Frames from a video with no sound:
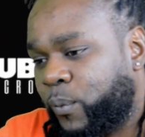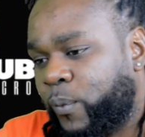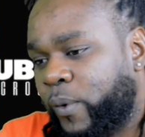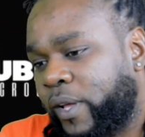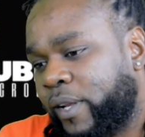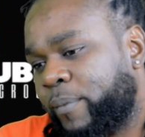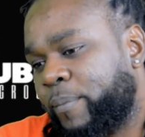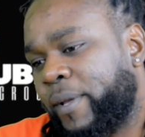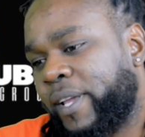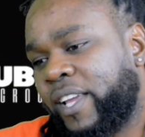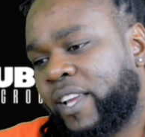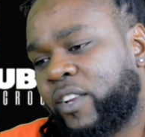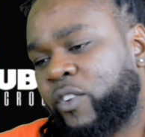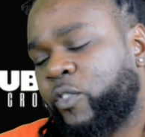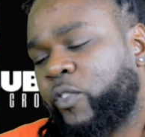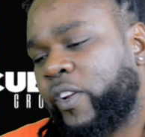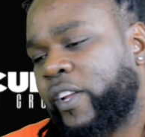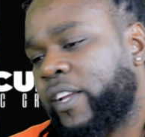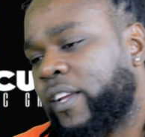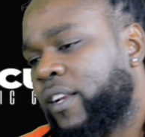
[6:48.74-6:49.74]
Well, being
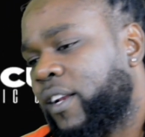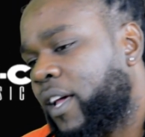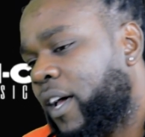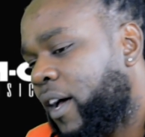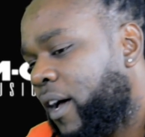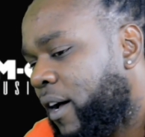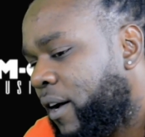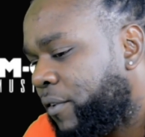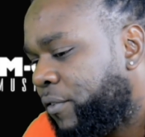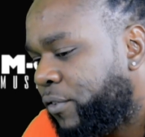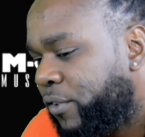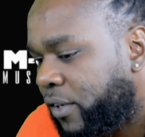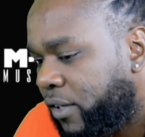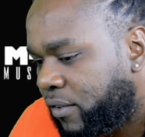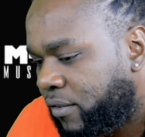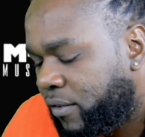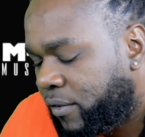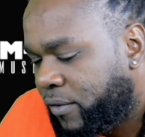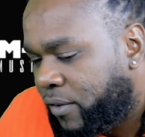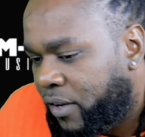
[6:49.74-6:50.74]
real,
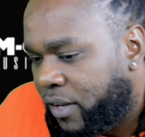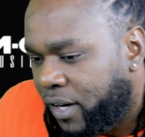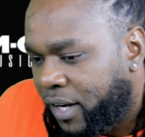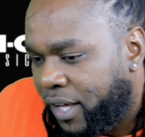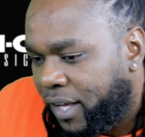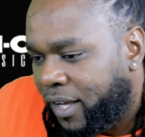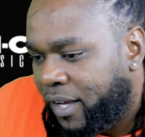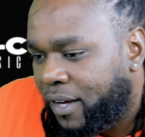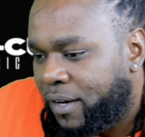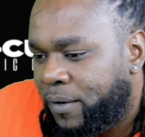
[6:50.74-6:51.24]
first of all, I